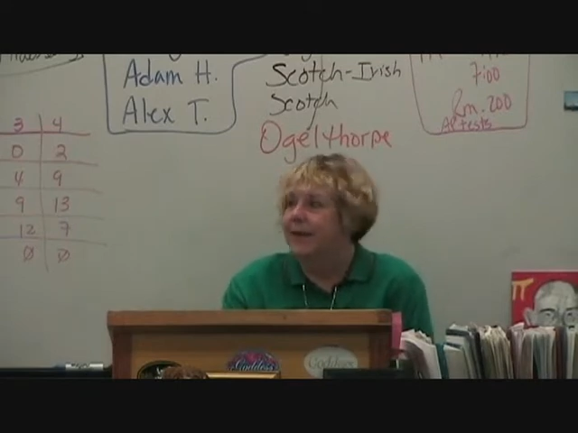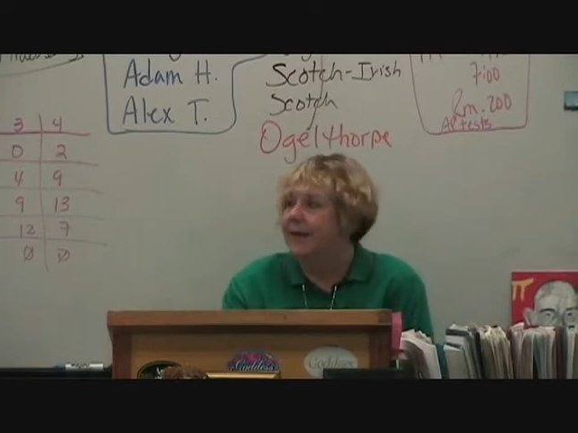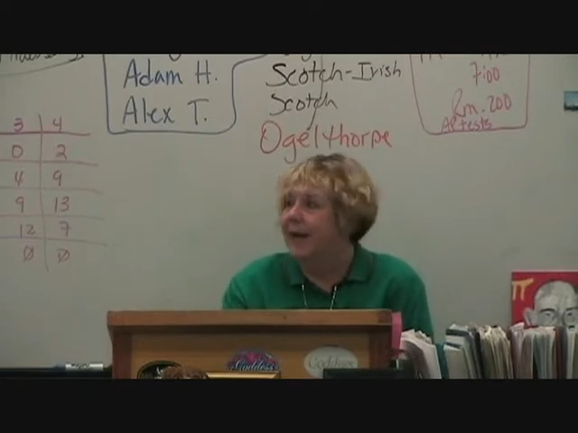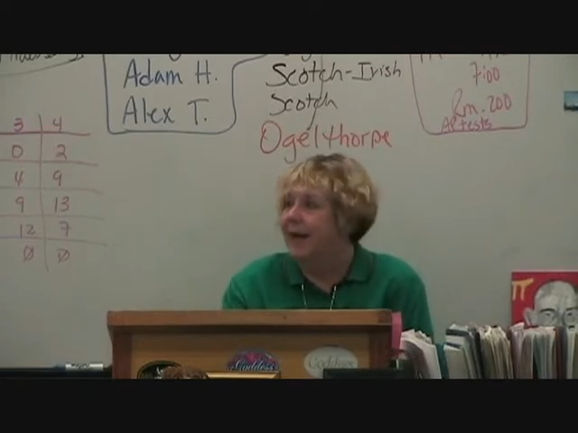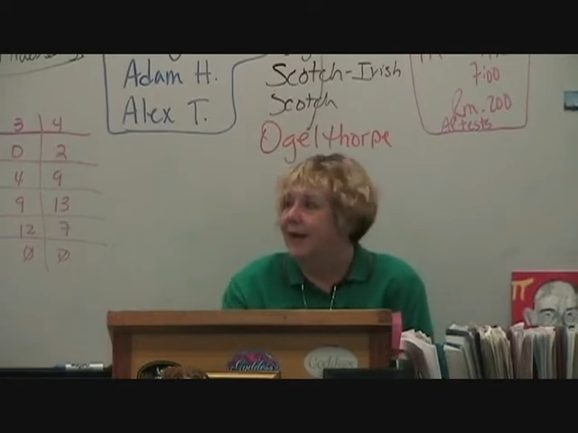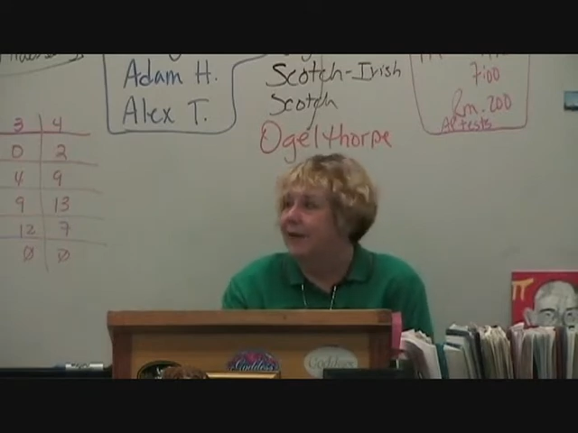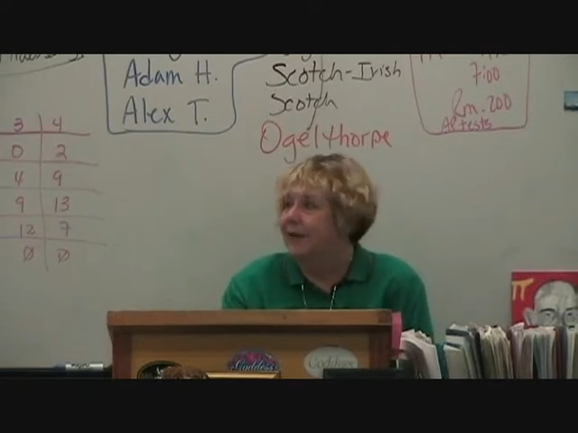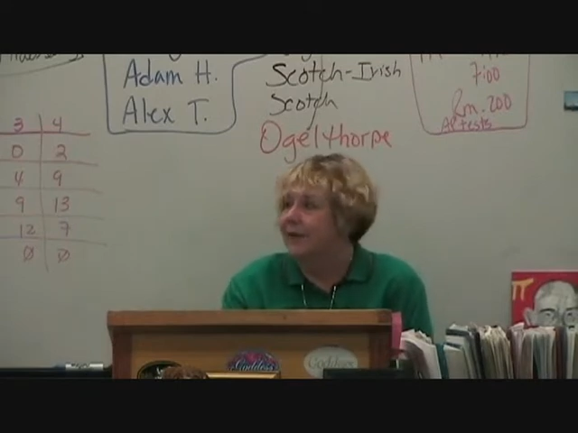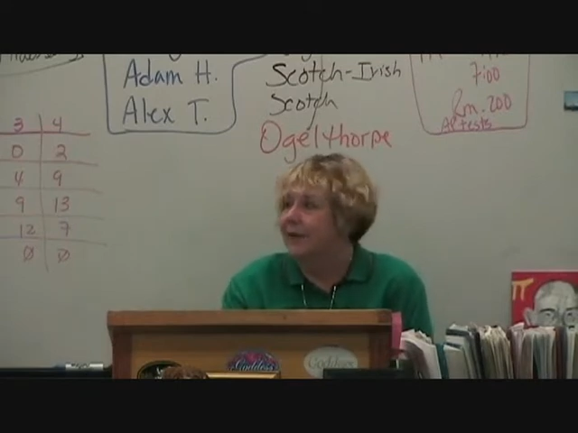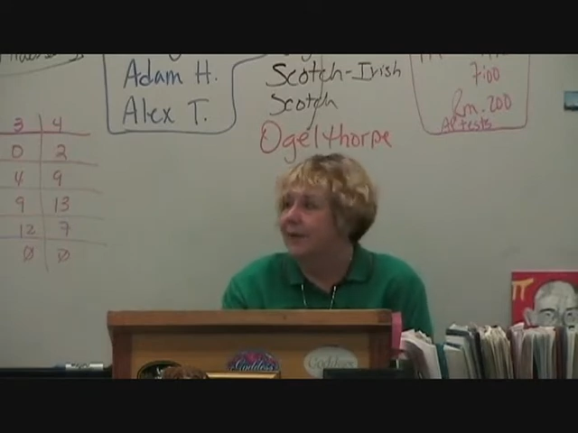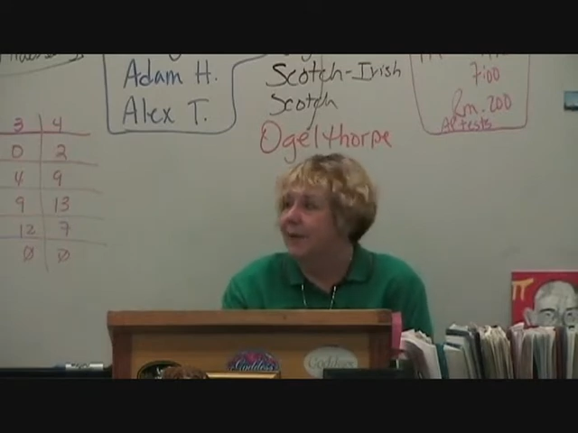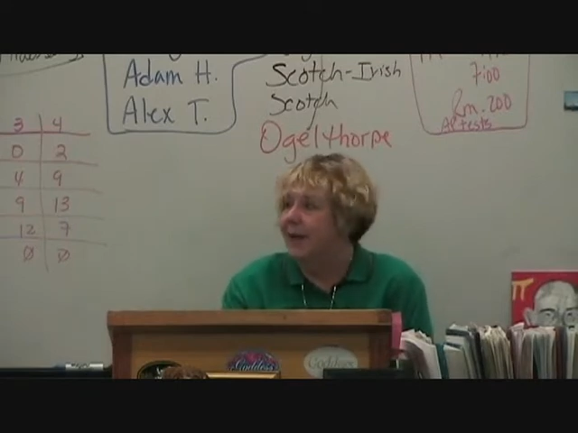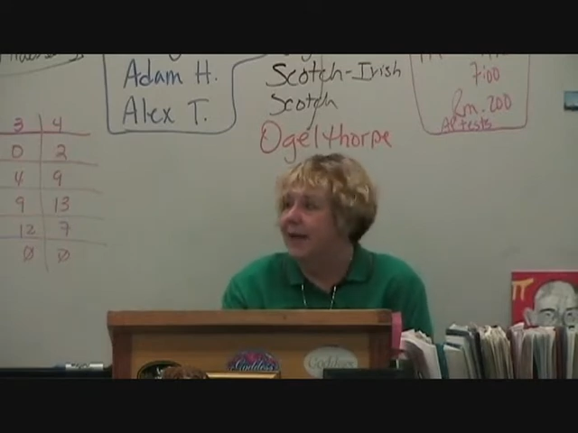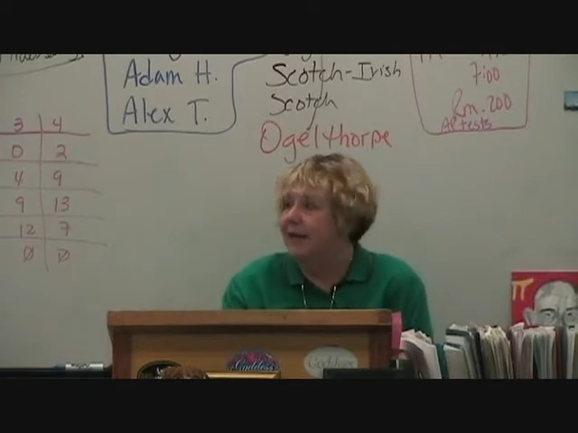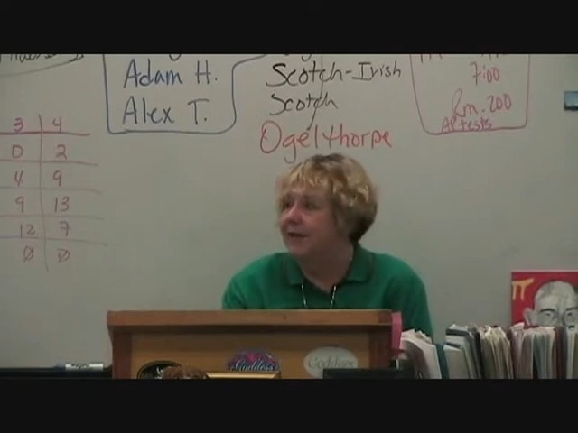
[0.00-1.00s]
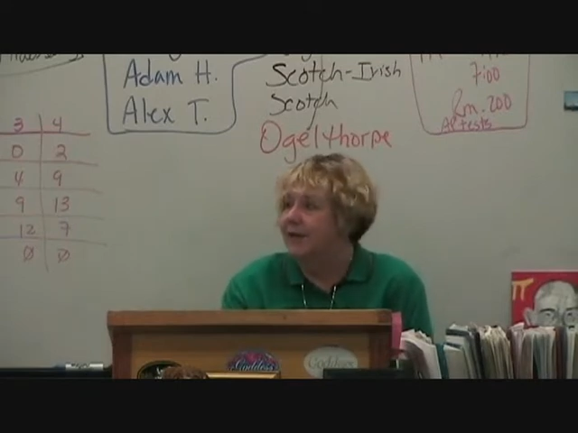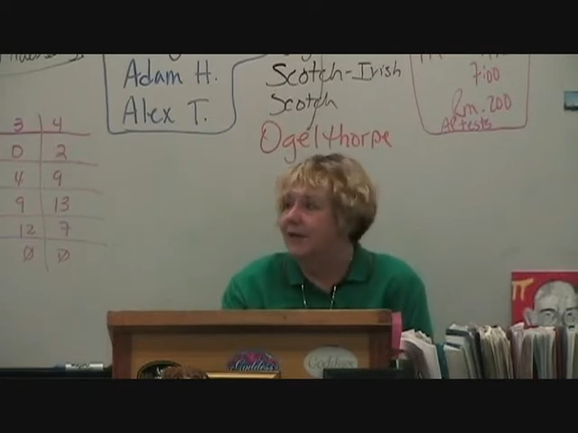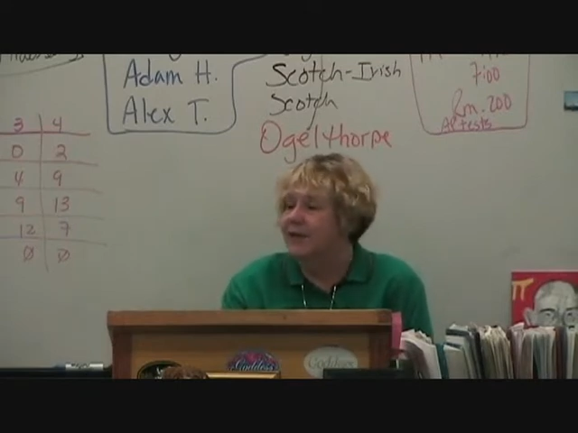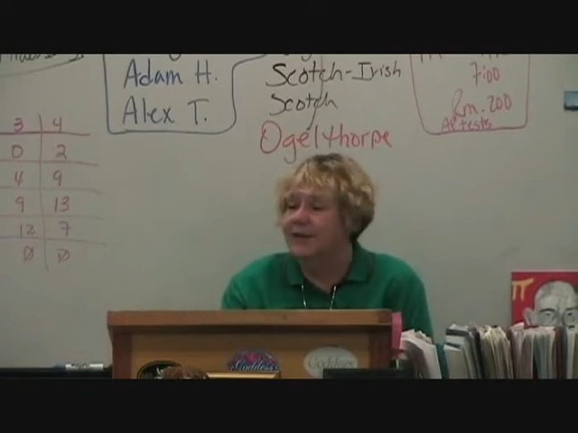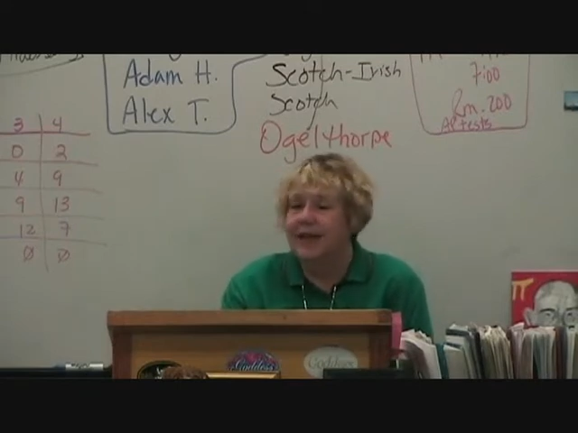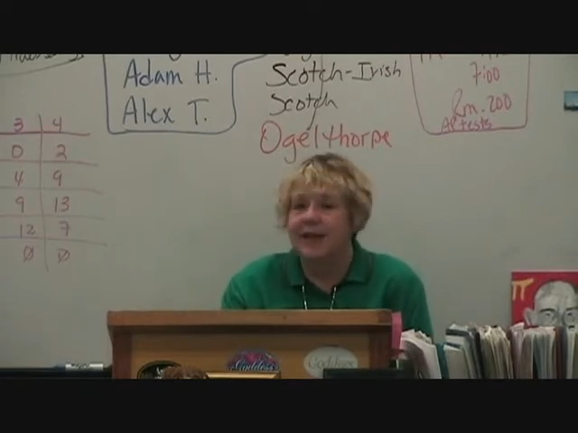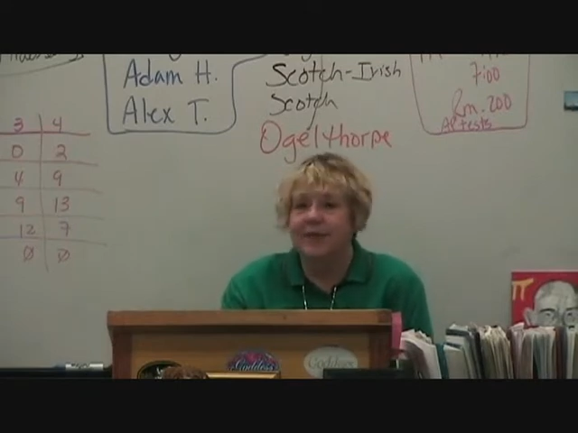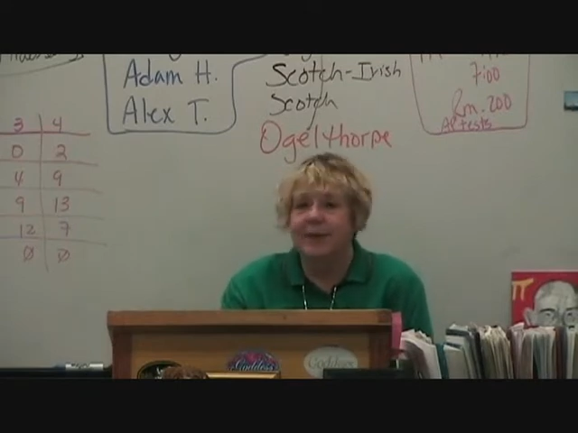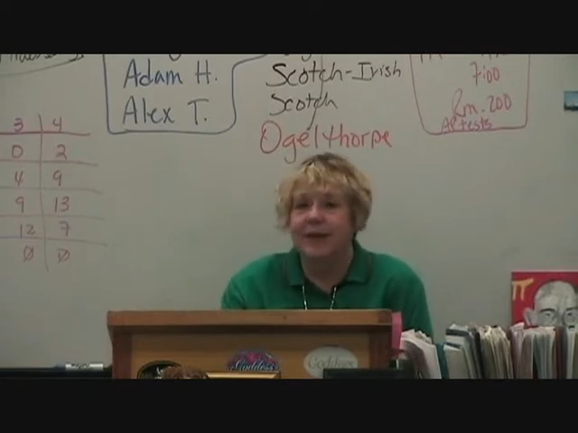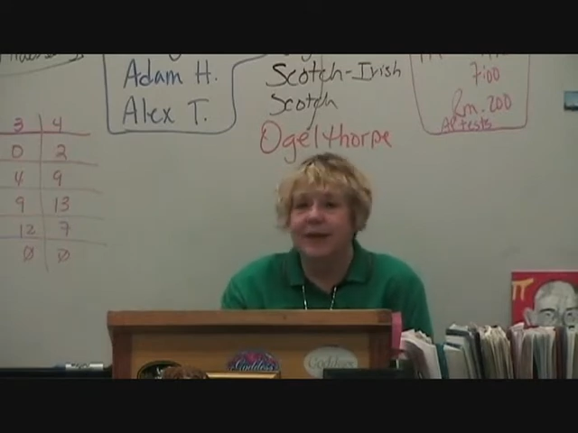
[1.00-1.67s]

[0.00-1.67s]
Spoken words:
debtors, a safe